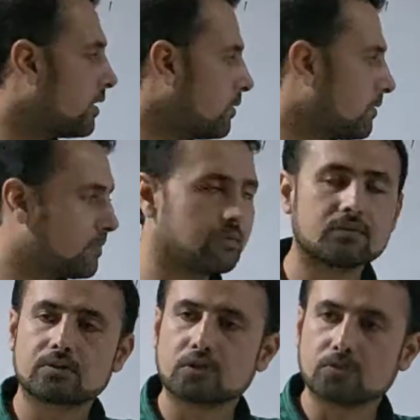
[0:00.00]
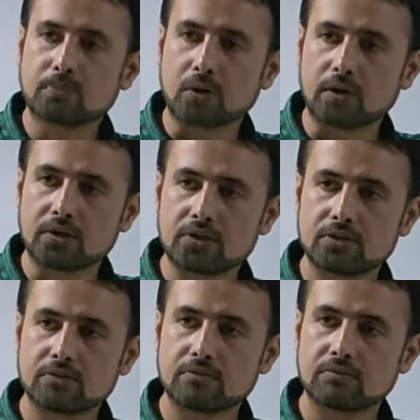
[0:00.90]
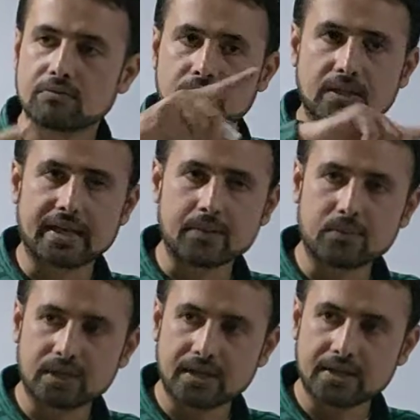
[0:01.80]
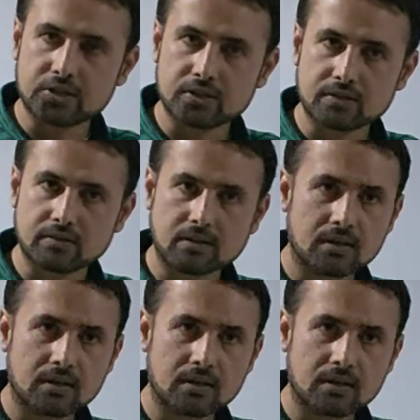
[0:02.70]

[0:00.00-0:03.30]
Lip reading: Now you brought vocab variation.